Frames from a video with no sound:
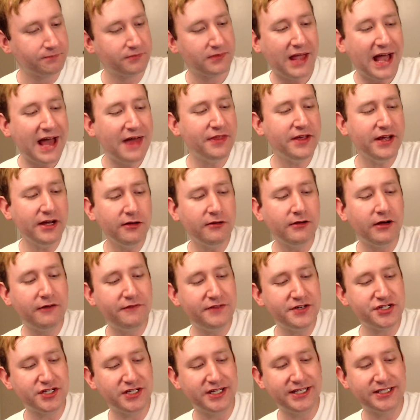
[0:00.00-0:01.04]
I think I'll
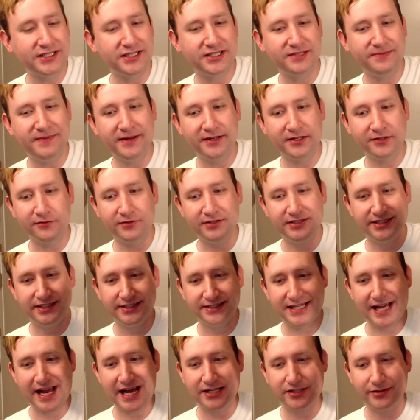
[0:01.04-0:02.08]
eventually get to this Maker's 46
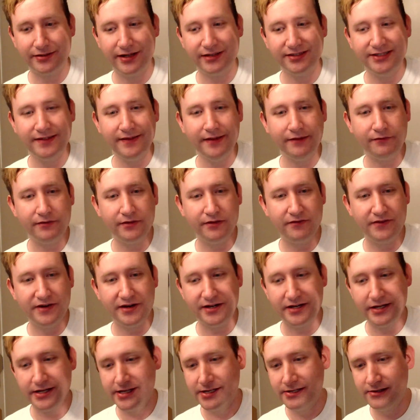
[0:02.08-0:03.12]
Cask Strength. I'll say that for the
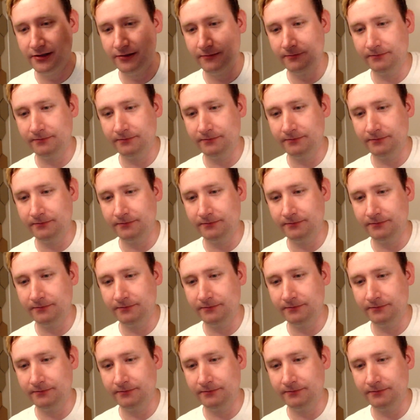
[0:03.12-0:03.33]
very end.